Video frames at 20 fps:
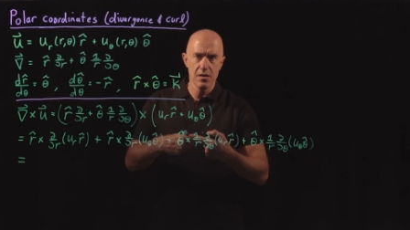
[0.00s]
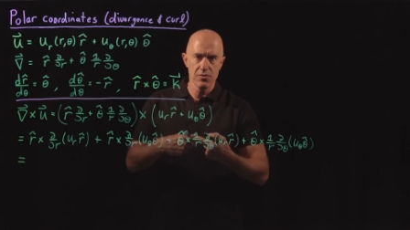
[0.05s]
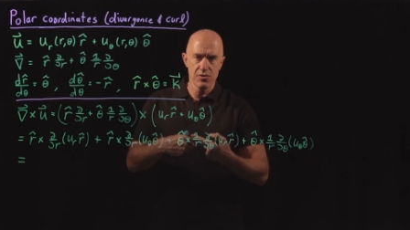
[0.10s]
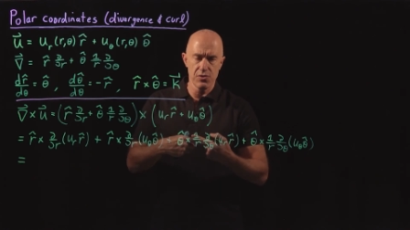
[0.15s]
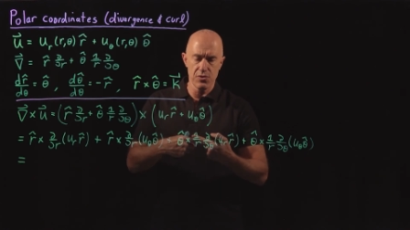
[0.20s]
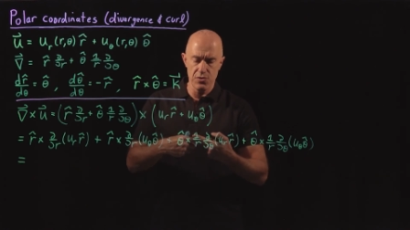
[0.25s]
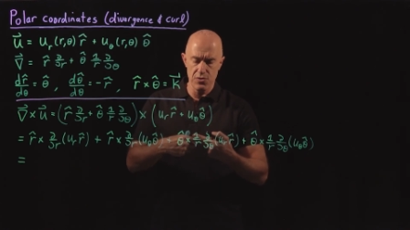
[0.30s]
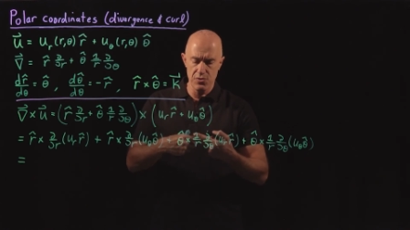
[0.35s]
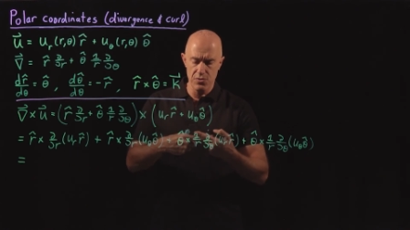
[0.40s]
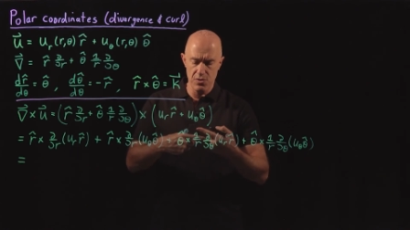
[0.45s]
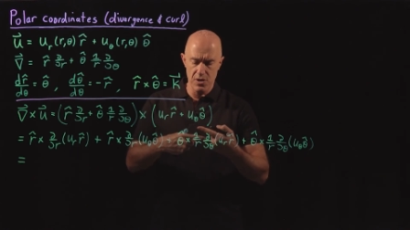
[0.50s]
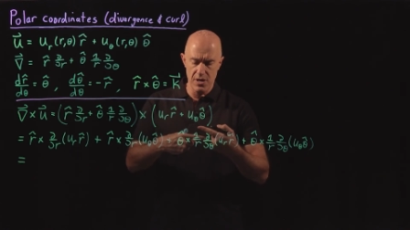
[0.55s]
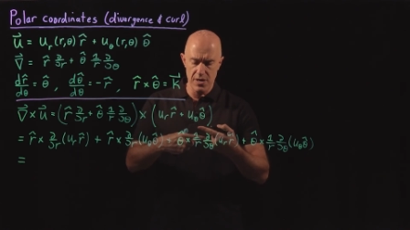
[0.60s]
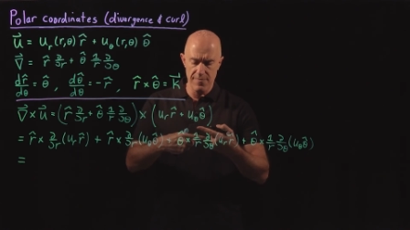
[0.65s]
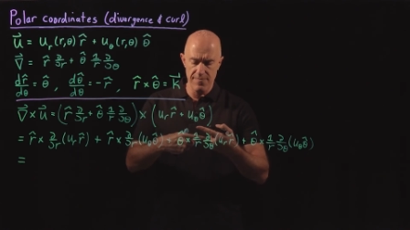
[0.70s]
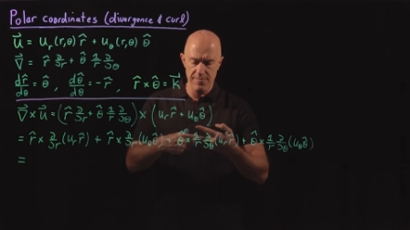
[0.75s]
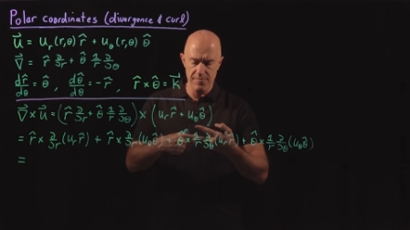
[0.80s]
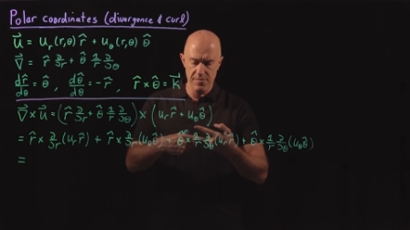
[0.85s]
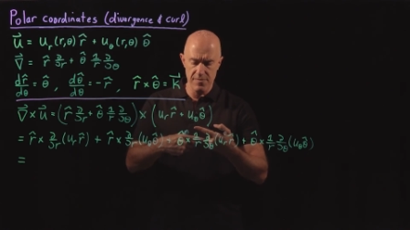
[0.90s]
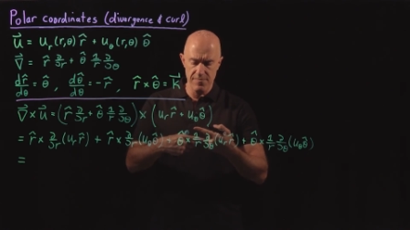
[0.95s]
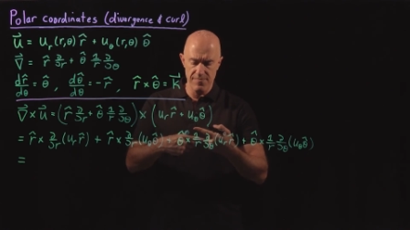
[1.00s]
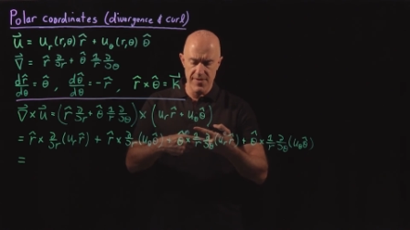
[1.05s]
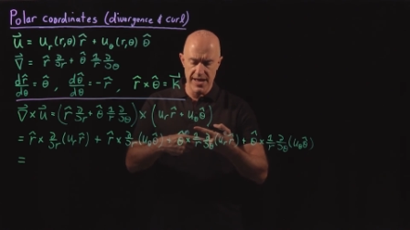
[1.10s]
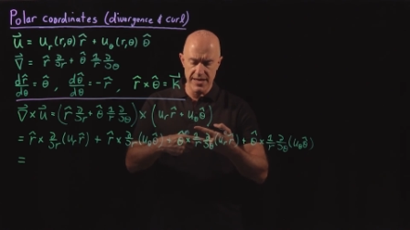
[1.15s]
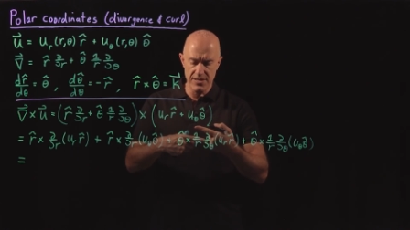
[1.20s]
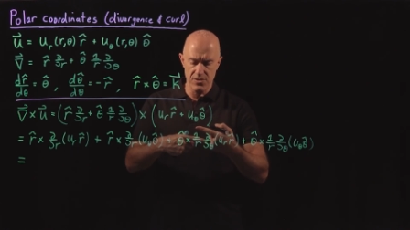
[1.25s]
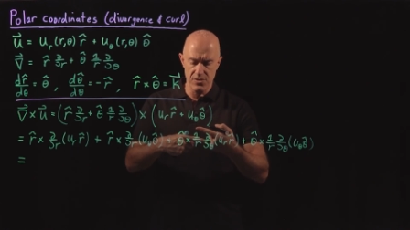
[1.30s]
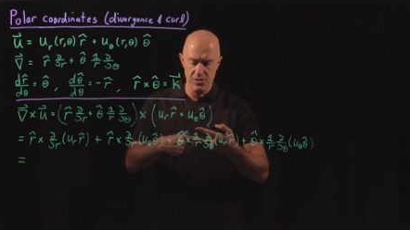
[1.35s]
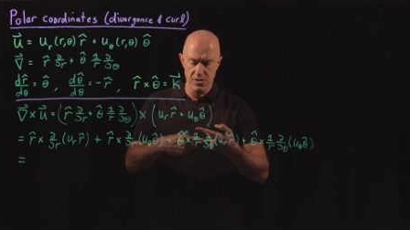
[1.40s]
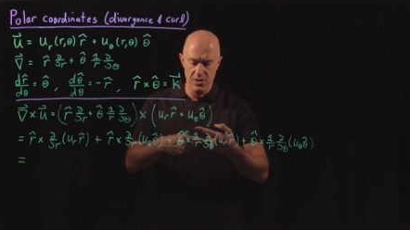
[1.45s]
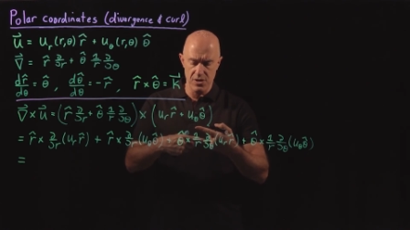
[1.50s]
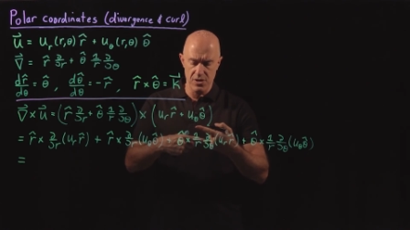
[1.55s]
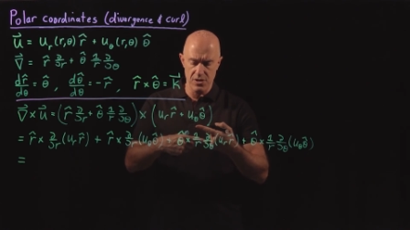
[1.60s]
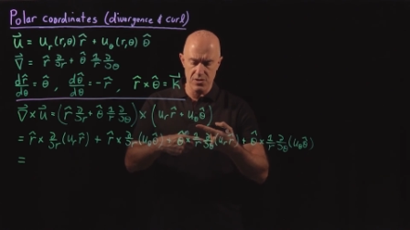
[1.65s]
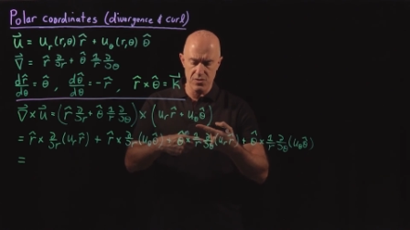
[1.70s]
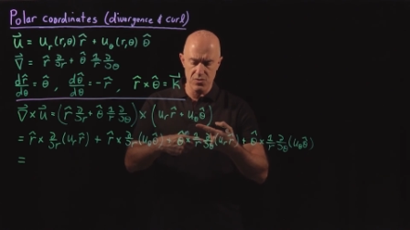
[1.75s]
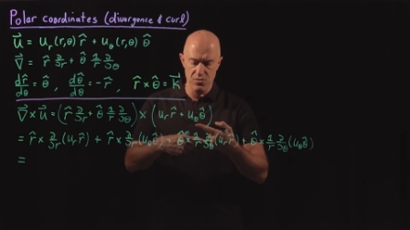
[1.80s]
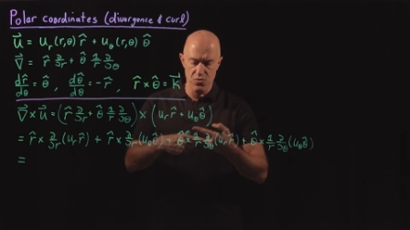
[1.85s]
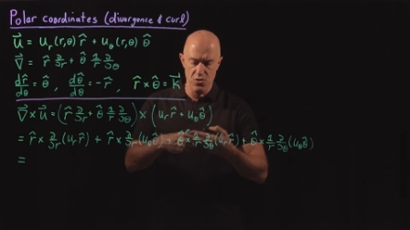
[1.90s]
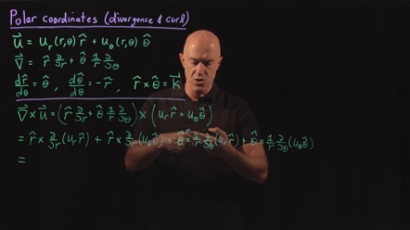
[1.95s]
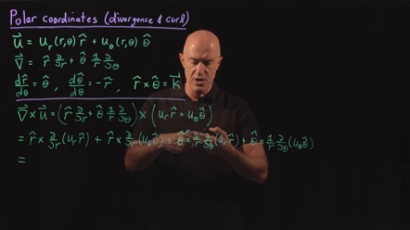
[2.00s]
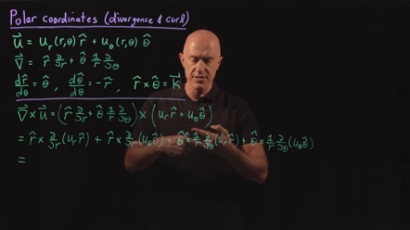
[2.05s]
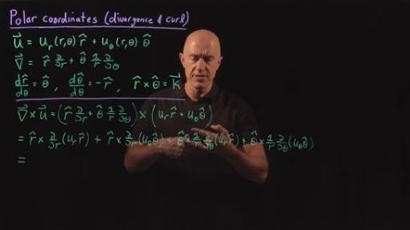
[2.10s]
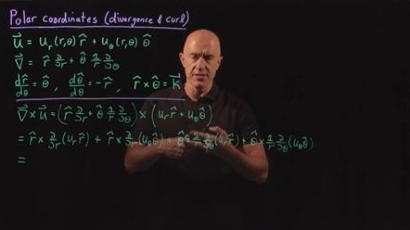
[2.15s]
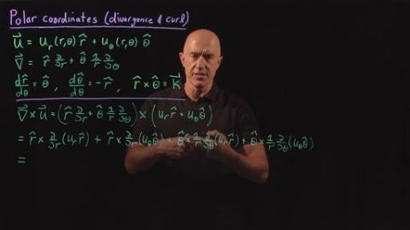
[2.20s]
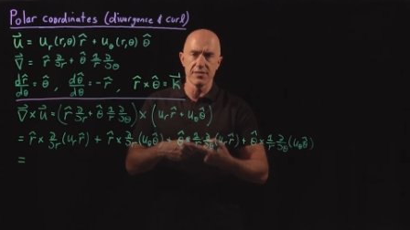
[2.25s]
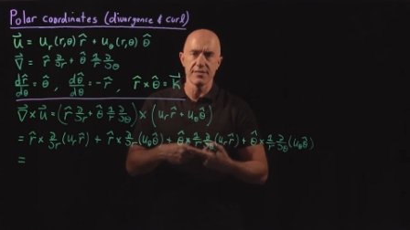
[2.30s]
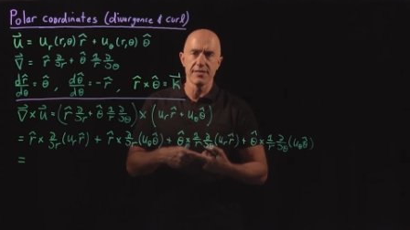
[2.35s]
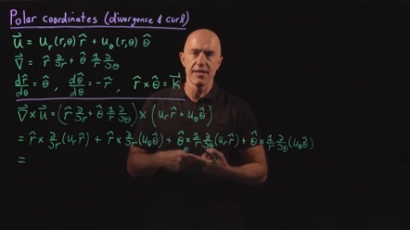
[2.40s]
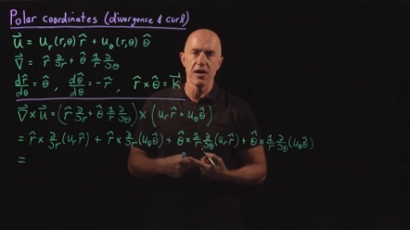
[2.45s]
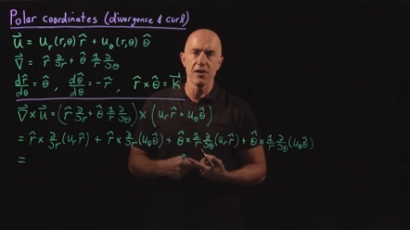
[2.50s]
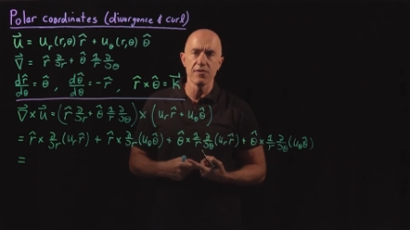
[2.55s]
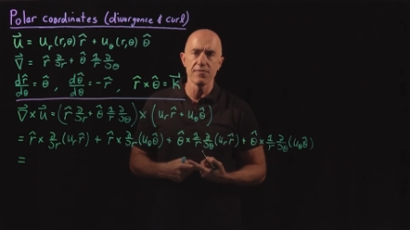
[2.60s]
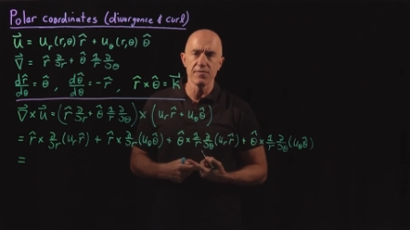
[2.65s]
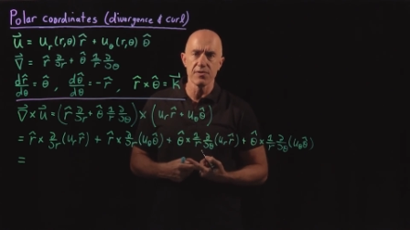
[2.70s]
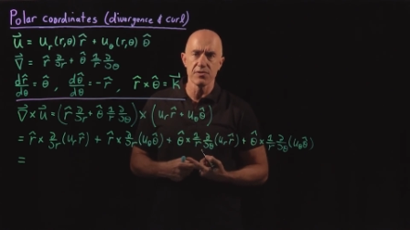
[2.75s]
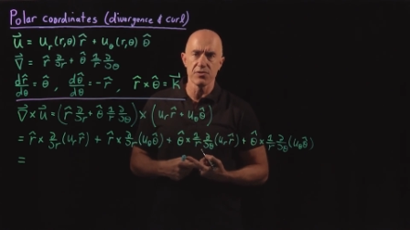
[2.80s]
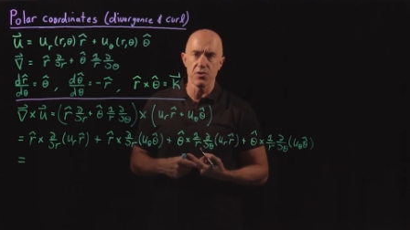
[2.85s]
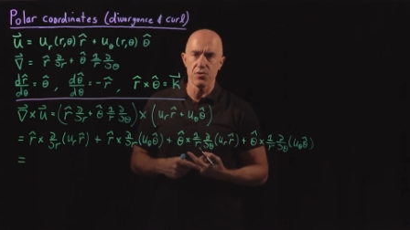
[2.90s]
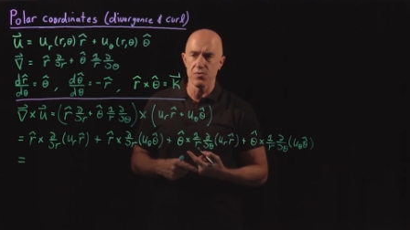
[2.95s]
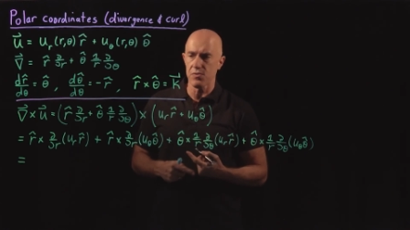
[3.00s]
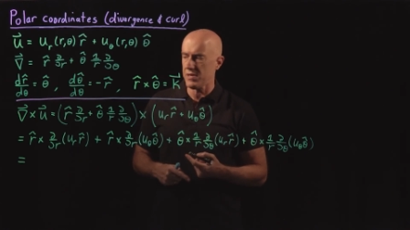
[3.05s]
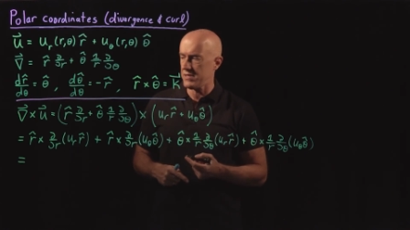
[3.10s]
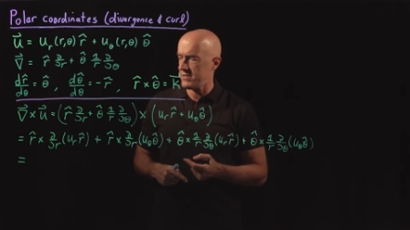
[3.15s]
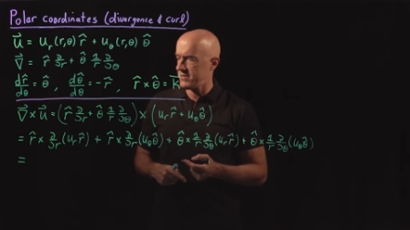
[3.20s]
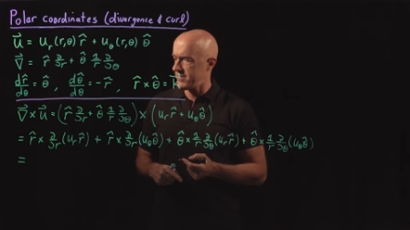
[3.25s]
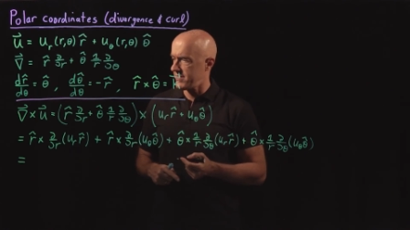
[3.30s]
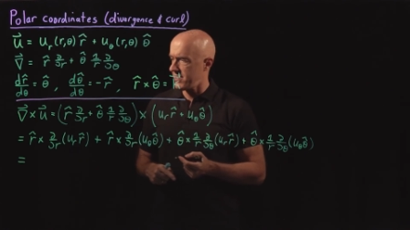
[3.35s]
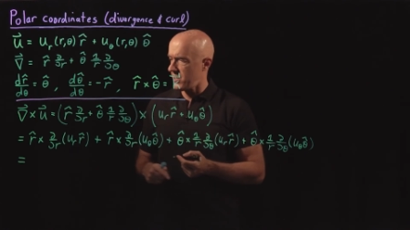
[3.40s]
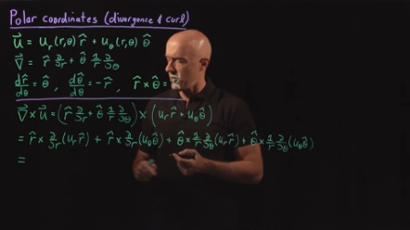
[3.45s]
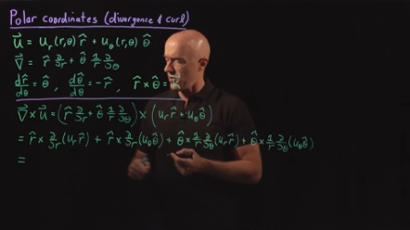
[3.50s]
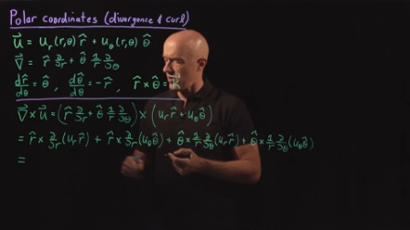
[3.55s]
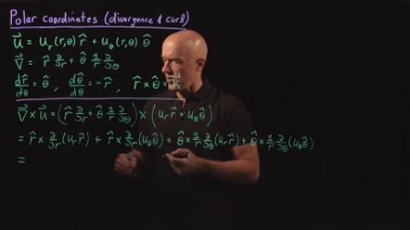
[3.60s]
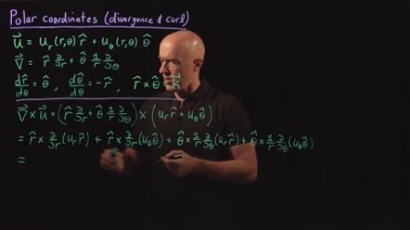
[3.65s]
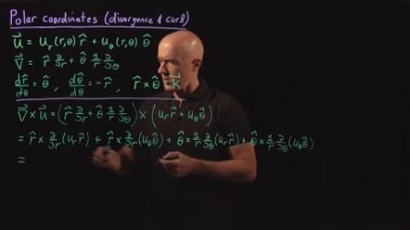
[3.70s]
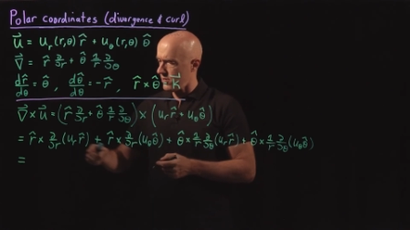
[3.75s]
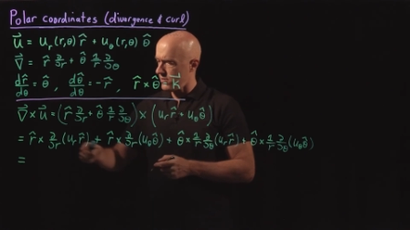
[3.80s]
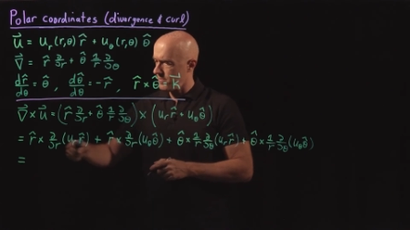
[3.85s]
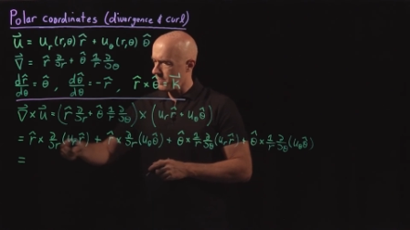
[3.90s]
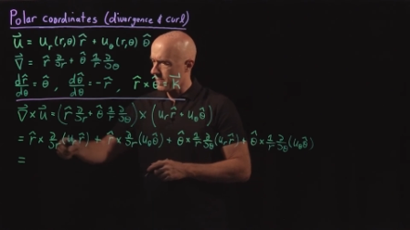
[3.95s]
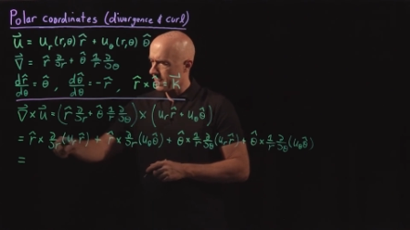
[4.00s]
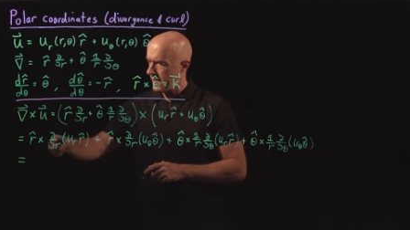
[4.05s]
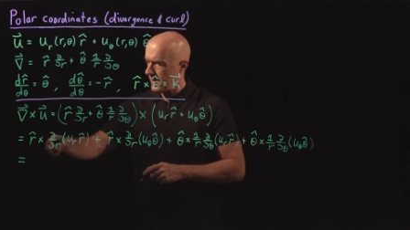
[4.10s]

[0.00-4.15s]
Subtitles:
The vector cross itself is always 0.